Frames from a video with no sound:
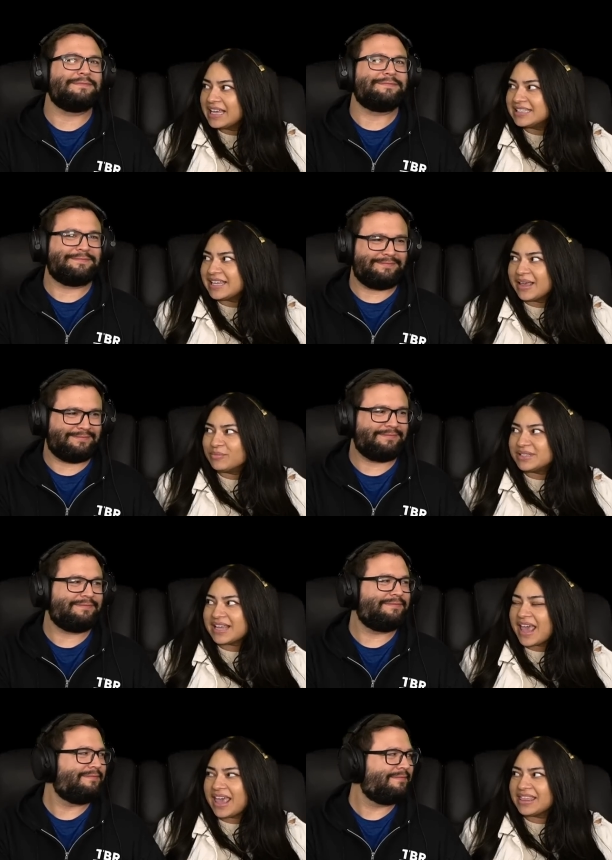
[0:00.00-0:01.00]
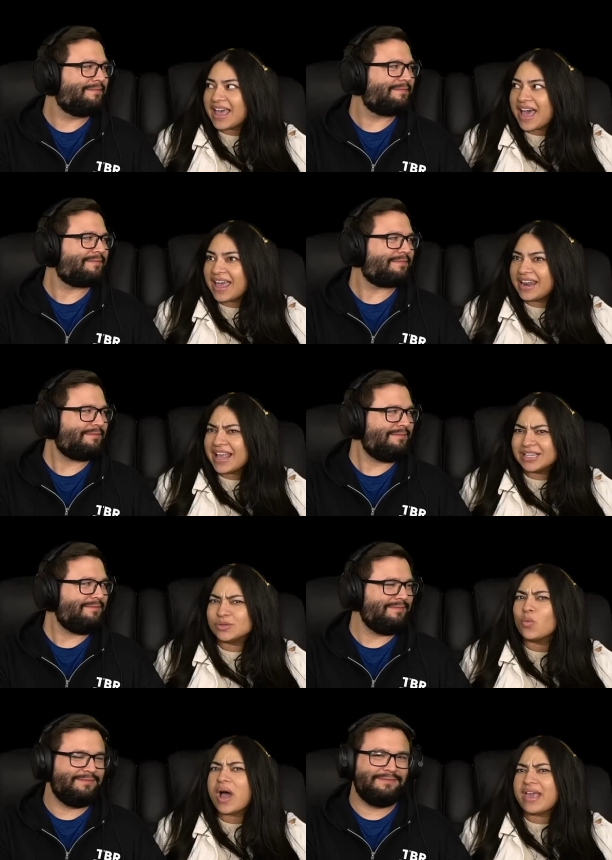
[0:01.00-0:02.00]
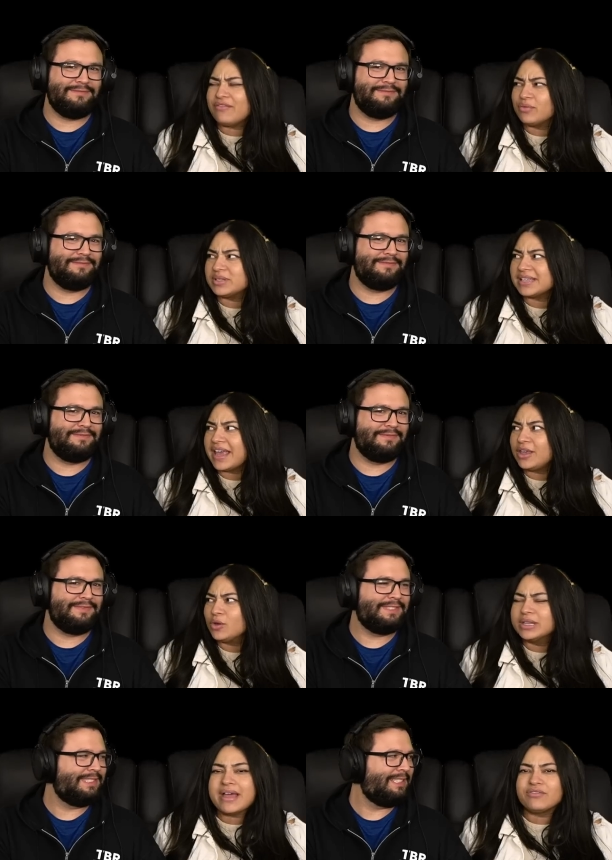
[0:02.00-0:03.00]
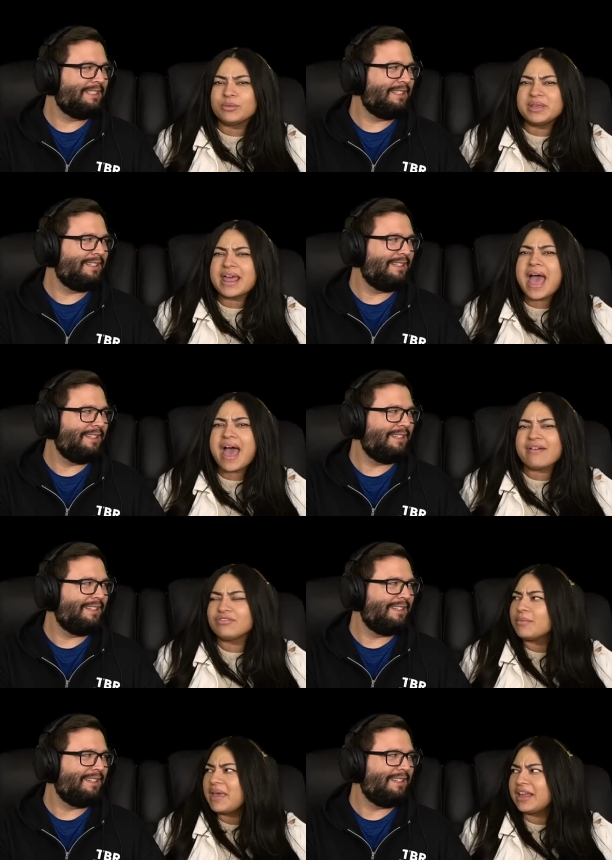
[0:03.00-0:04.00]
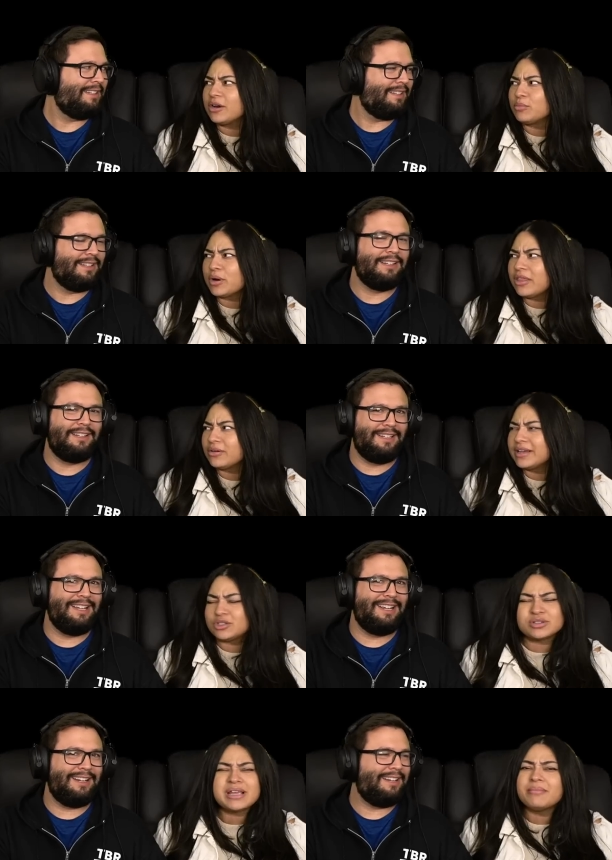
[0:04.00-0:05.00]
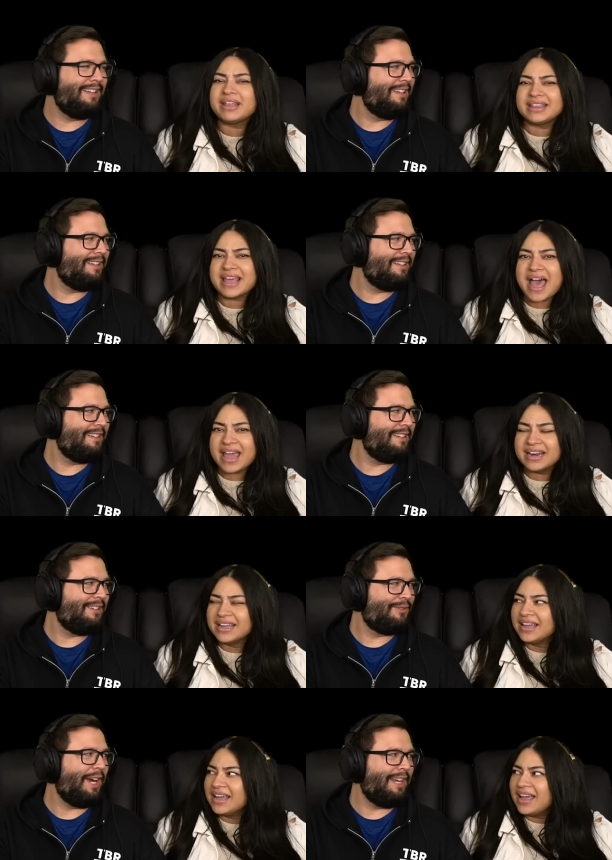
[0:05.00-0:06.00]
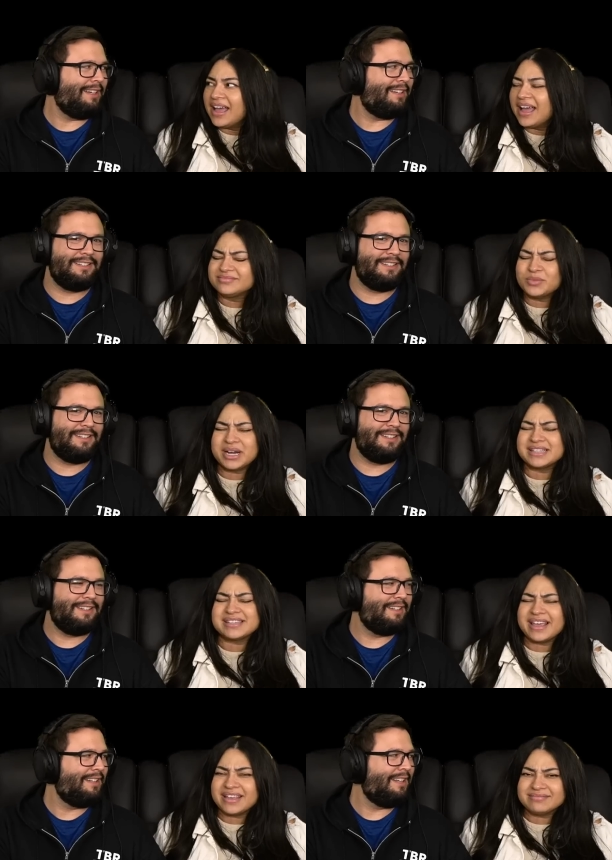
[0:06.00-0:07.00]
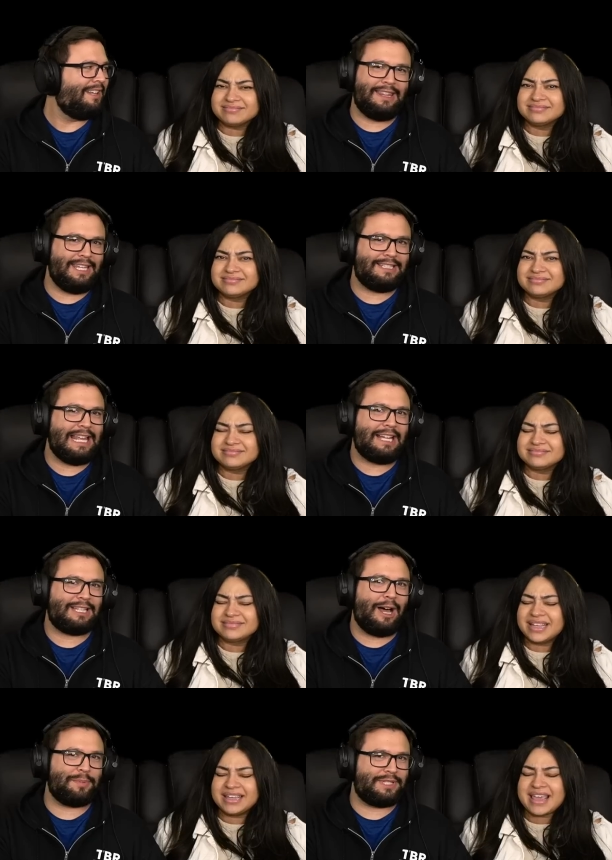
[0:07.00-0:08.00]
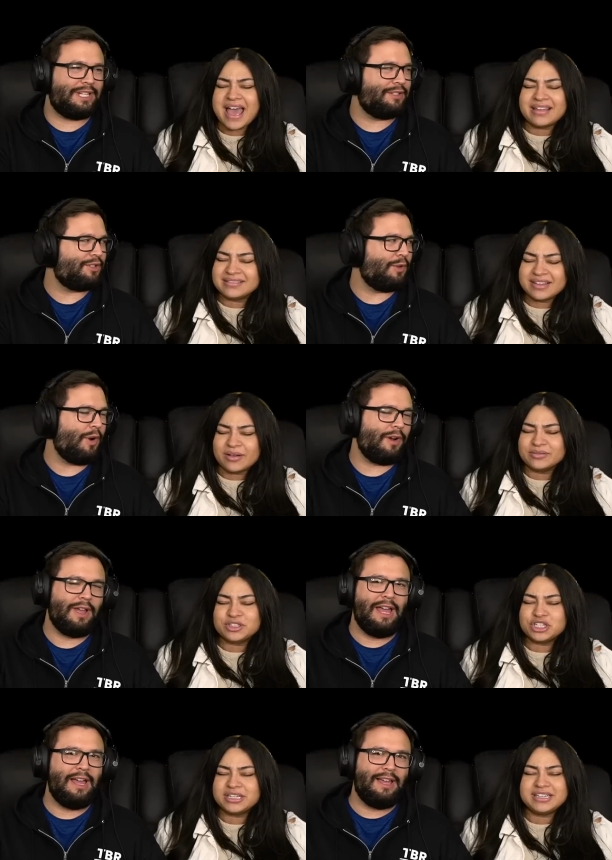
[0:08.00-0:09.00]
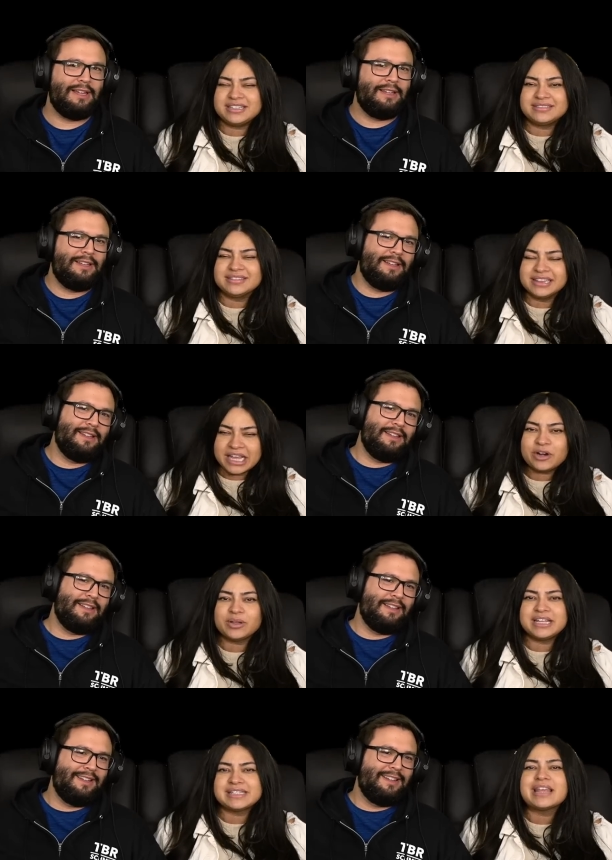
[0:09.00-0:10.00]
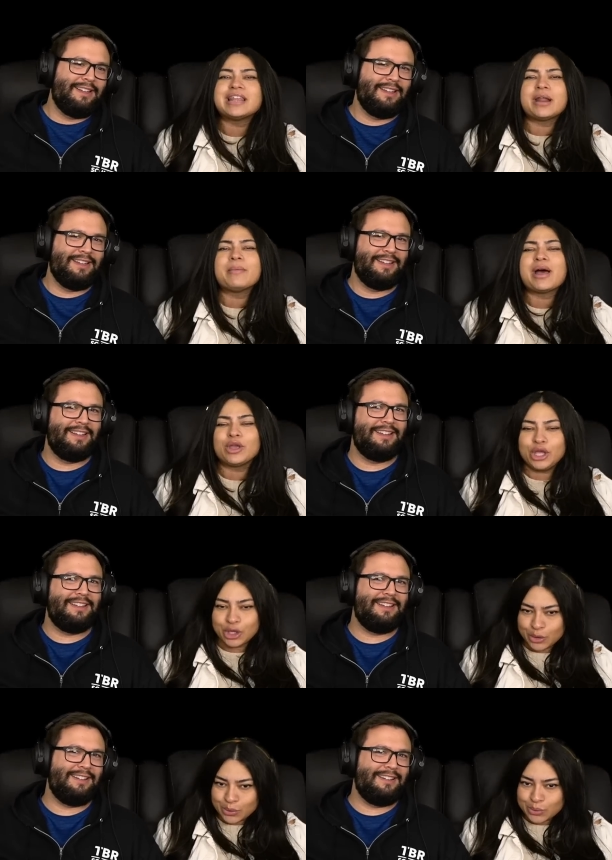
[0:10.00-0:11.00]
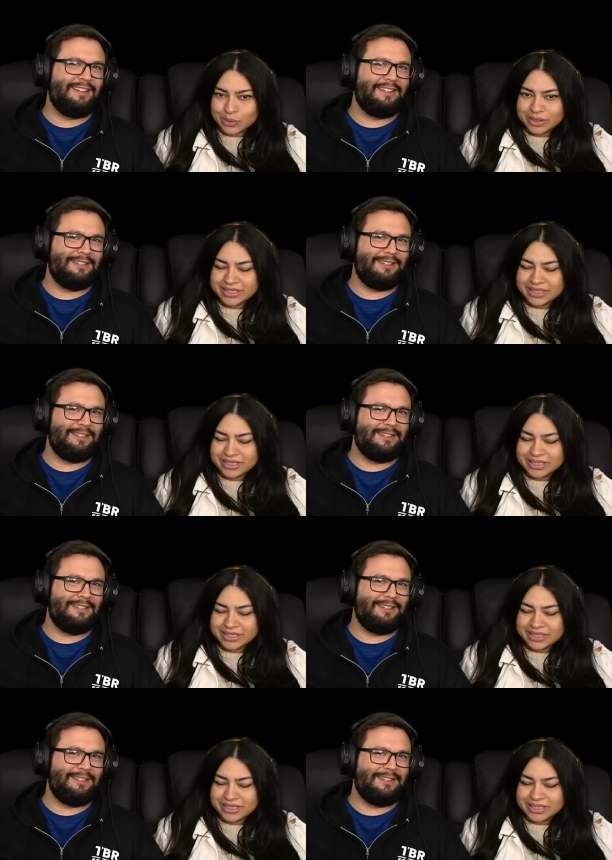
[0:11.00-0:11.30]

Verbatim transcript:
Speaker 1: is him saying that his wife was like, you'll never be the half the man your brother is, or something like that.
Speaker 2: Right.
Speaker 1: When it's like
Speaker 2: the exact
Speaker 1: opposite yeah, is true. No, she literally said that about you.